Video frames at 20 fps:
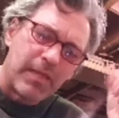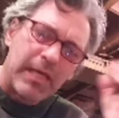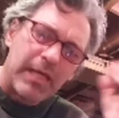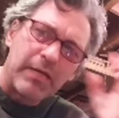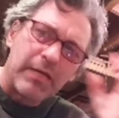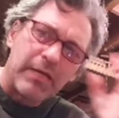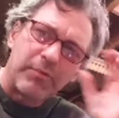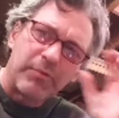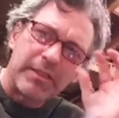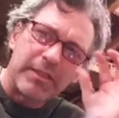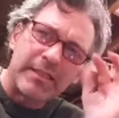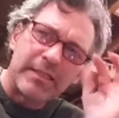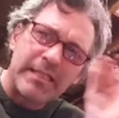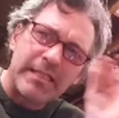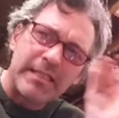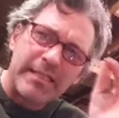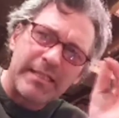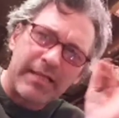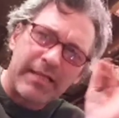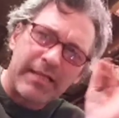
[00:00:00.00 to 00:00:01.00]
and I want the
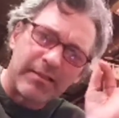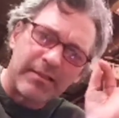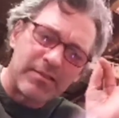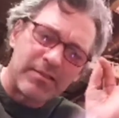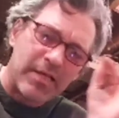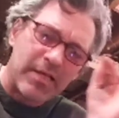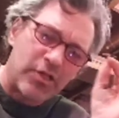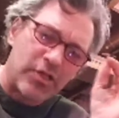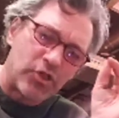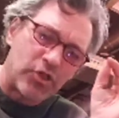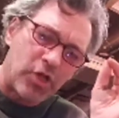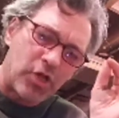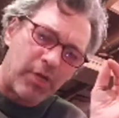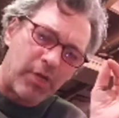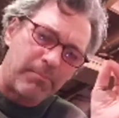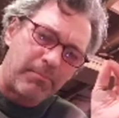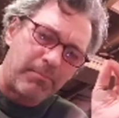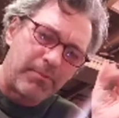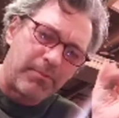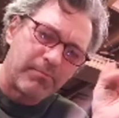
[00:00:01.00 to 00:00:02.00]
detail to stay sharp.
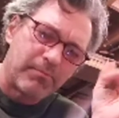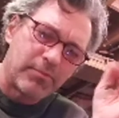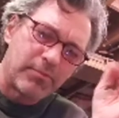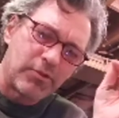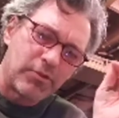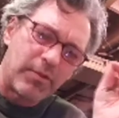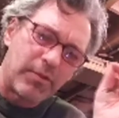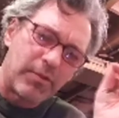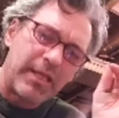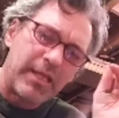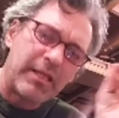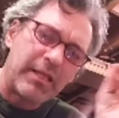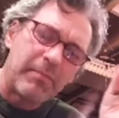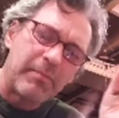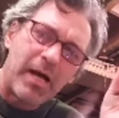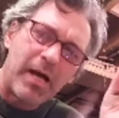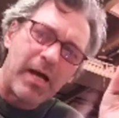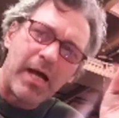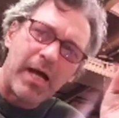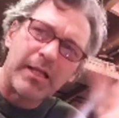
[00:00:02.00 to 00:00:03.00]
So getting them
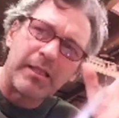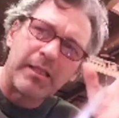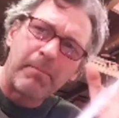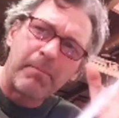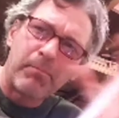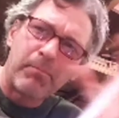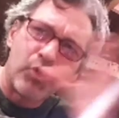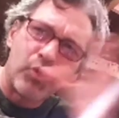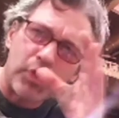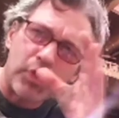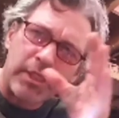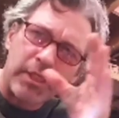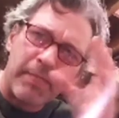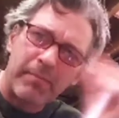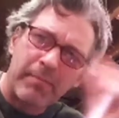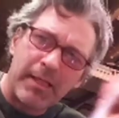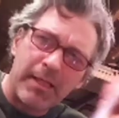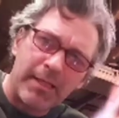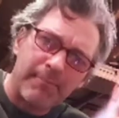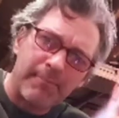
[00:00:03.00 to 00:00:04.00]
hot and then pushing
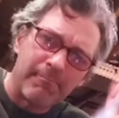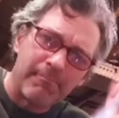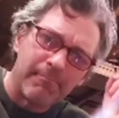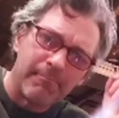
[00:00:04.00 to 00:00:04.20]
them in